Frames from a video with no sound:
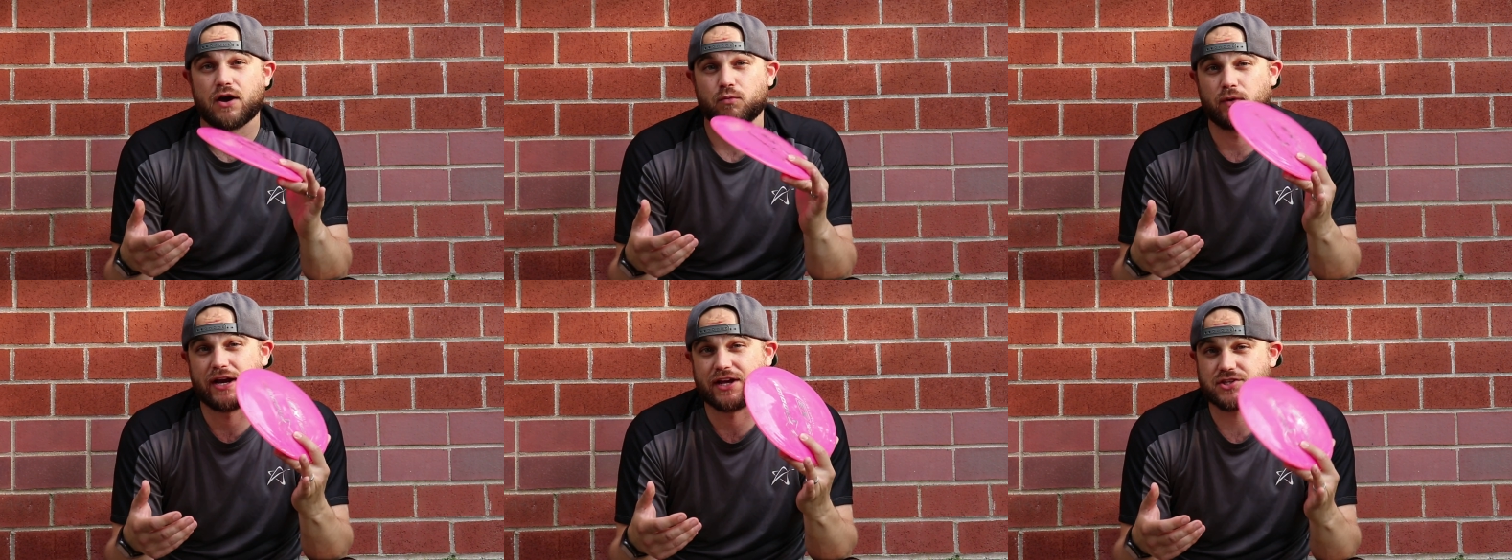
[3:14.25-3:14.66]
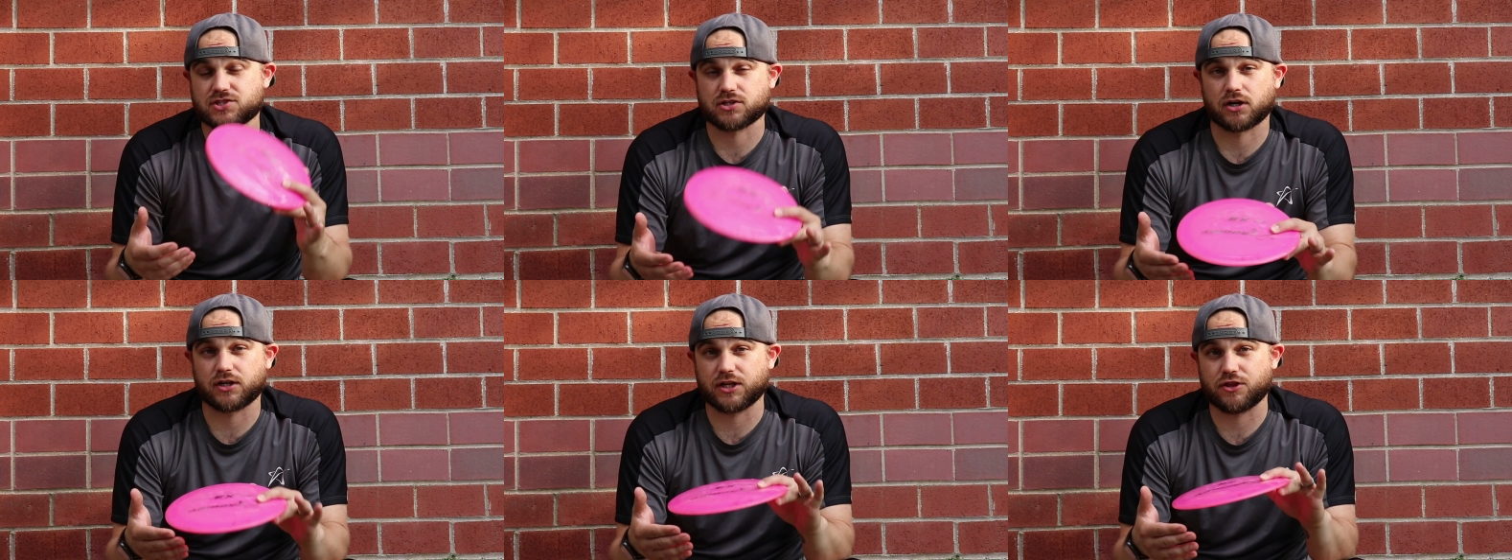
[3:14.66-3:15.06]
When I
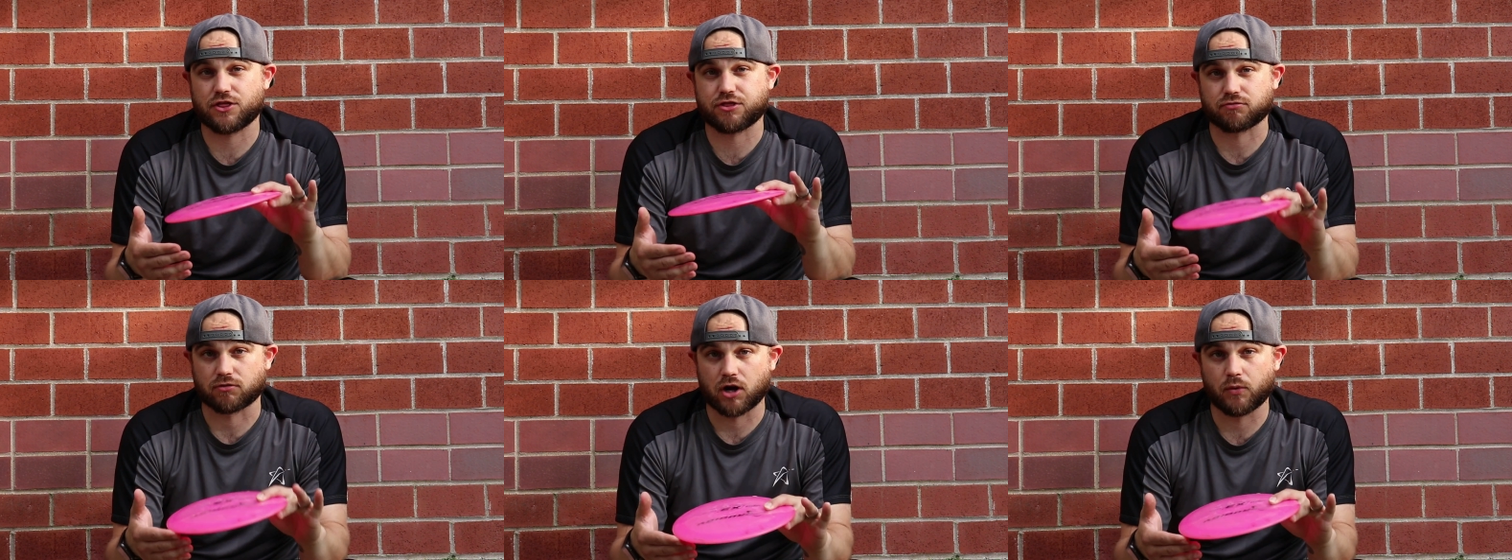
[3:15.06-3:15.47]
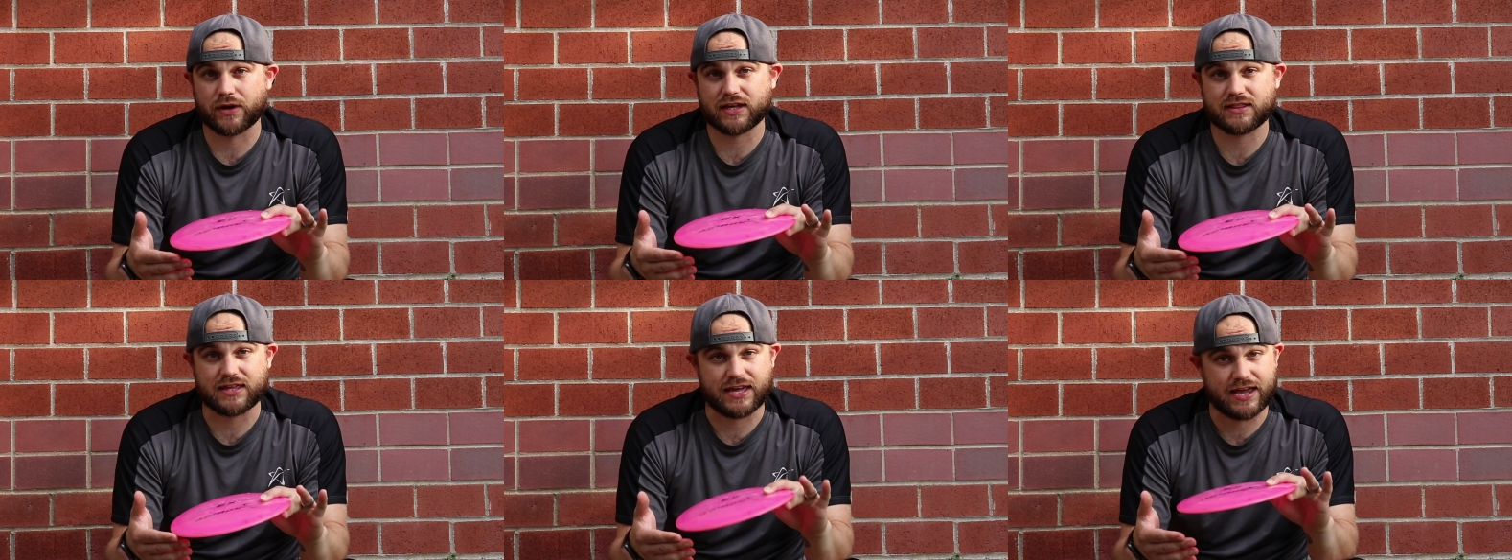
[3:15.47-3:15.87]
started
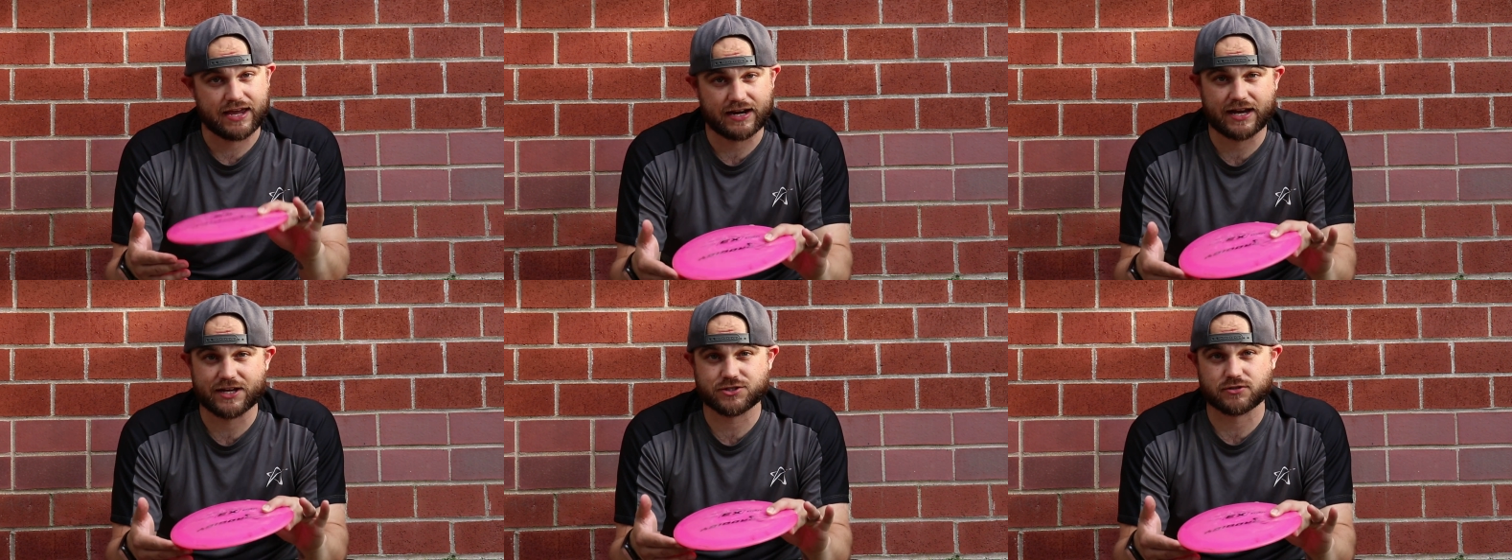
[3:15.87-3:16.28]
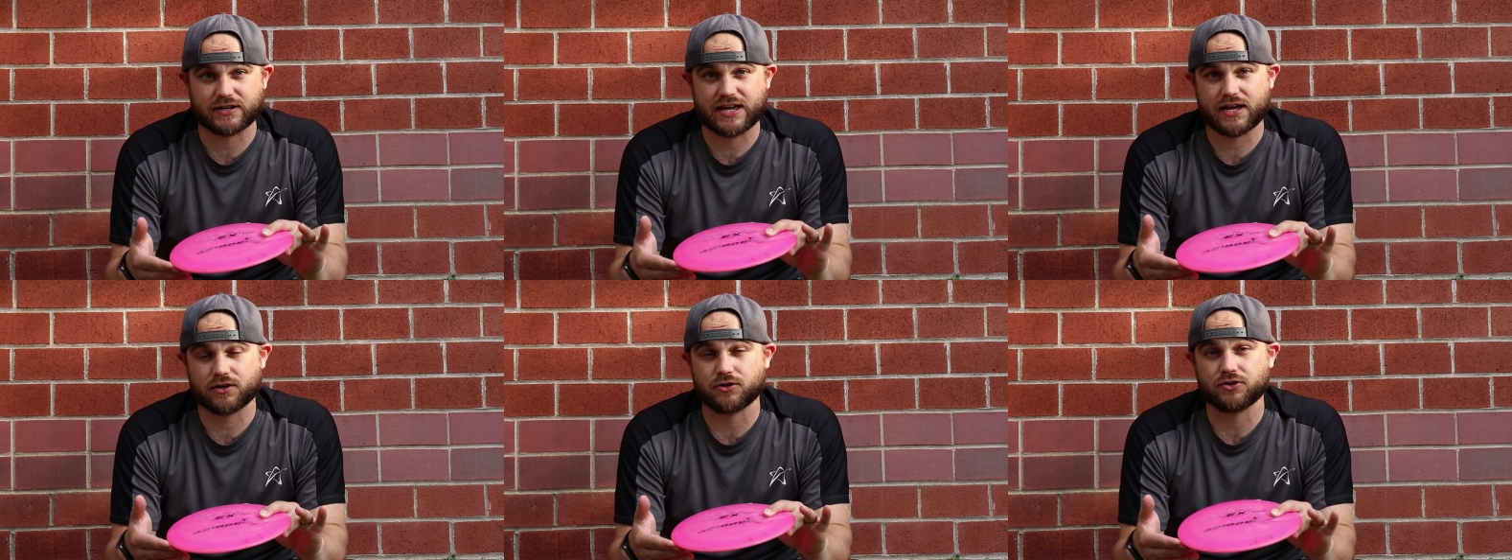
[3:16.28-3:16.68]
throwing the anhyzer
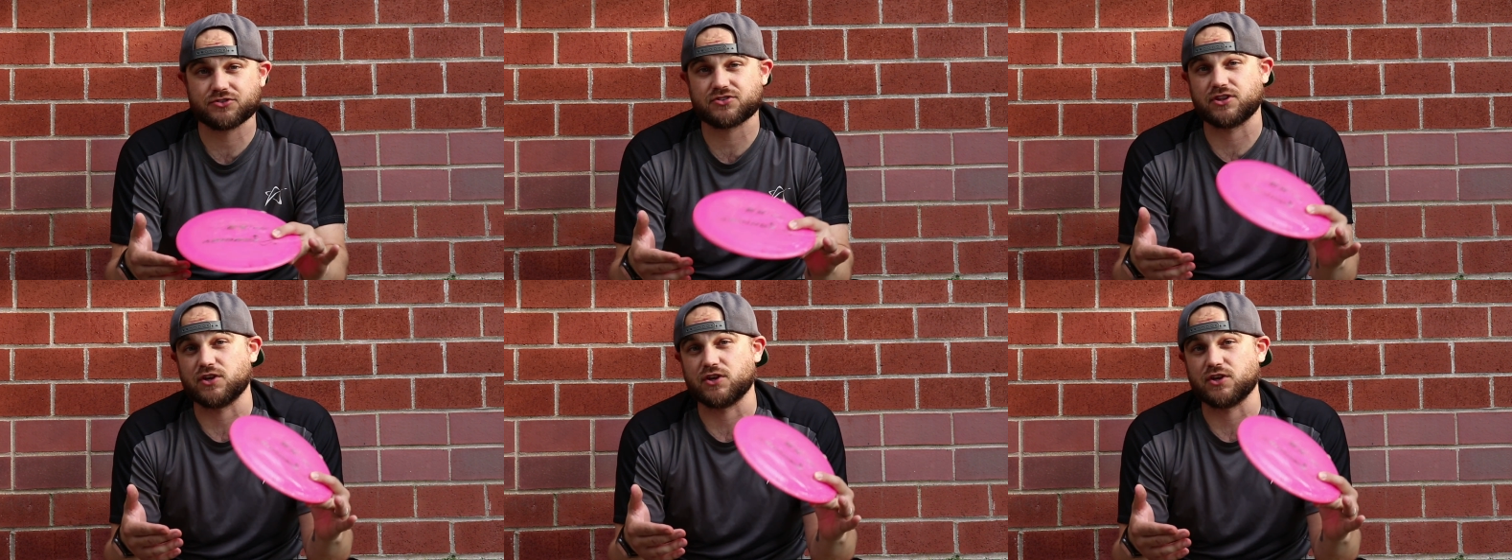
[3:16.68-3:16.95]
angles,